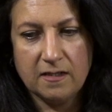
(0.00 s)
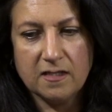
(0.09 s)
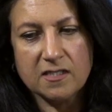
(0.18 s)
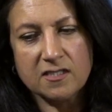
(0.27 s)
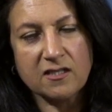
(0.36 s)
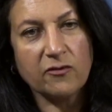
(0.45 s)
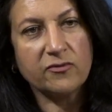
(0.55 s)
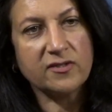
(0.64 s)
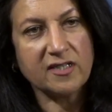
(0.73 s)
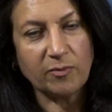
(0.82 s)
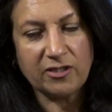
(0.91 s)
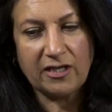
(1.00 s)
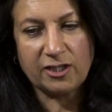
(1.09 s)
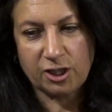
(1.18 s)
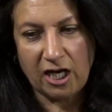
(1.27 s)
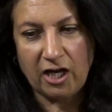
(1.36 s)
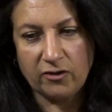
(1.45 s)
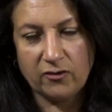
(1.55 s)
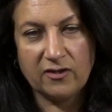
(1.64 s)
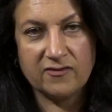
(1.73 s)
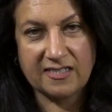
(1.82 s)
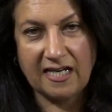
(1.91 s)
So the WHO
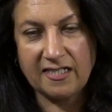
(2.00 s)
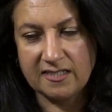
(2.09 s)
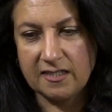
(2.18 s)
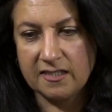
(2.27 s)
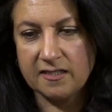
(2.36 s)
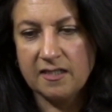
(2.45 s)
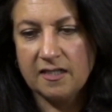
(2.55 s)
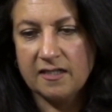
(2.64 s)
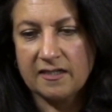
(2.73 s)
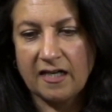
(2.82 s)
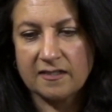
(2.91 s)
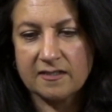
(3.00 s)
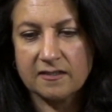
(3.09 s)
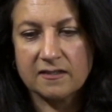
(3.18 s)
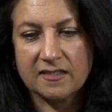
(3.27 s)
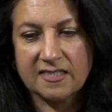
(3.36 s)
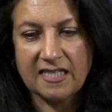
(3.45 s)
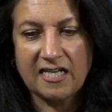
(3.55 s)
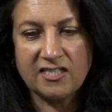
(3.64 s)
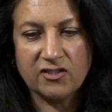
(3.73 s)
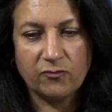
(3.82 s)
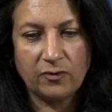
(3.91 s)
have stated that the
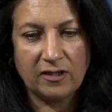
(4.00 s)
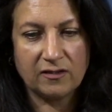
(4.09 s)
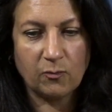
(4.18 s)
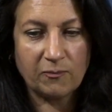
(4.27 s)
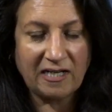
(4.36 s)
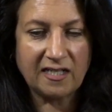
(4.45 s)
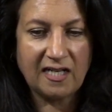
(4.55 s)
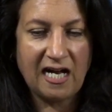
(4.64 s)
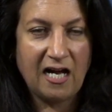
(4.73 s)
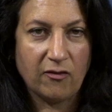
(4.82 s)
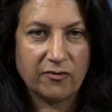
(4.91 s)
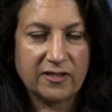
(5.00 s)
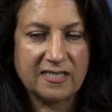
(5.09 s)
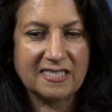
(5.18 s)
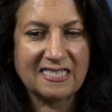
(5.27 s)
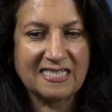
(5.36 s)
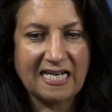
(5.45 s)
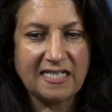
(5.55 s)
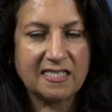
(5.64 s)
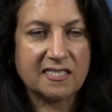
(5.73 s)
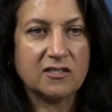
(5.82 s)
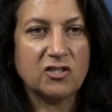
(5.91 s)
state of mental health is a
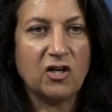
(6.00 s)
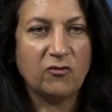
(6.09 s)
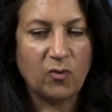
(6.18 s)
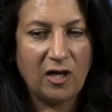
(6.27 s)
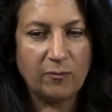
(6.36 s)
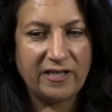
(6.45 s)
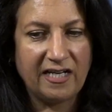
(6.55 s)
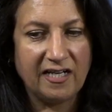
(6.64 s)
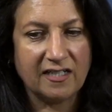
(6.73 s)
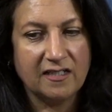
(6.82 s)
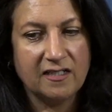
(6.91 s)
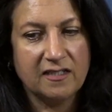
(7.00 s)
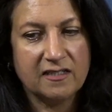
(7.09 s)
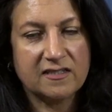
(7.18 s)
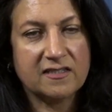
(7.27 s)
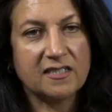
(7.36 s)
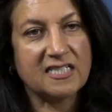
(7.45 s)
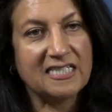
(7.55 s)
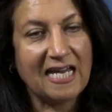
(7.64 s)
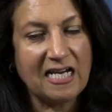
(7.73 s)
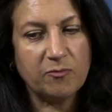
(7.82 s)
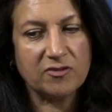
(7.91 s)
state of well-being that
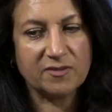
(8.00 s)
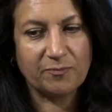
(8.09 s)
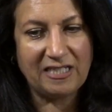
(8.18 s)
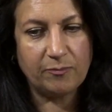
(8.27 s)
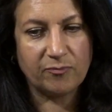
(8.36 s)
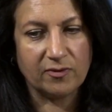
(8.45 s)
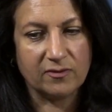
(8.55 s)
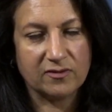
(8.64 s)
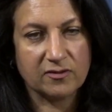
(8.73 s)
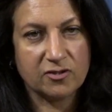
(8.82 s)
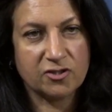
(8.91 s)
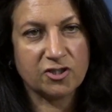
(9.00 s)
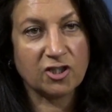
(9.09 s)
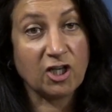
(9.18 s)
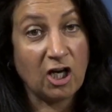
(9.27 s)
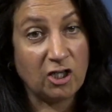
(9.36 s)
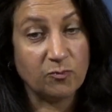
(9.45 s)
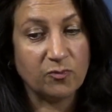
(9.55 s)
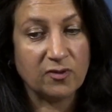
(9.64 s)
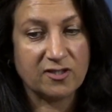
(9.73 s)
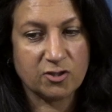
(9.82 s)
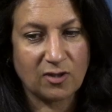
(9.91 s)
enables people to cope with
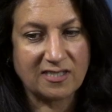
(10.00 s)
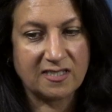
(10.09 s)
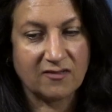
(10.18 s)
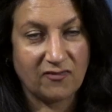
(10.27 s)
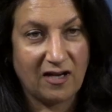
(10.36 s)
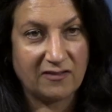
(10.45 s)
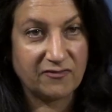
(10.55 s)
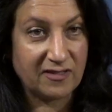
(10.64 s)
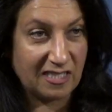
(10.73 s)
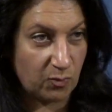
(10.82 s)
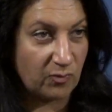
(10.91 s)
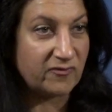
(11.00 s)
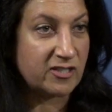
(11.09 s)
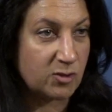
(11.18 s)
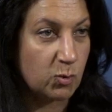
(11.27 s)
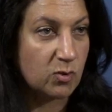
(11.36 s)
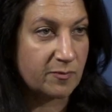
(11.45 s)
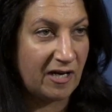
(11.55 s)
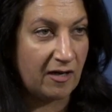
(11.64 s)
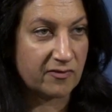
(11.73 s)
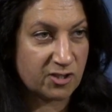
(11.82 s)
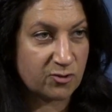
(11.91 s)
the stresses of life, and that's what we've just talked
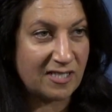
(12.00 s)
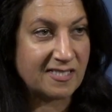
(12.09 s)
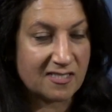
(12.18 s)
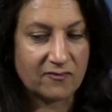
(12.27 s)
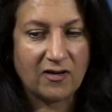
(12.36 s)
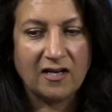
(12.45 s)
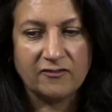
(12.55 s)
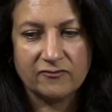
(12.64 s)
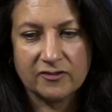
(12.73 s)
about, the stresses of life.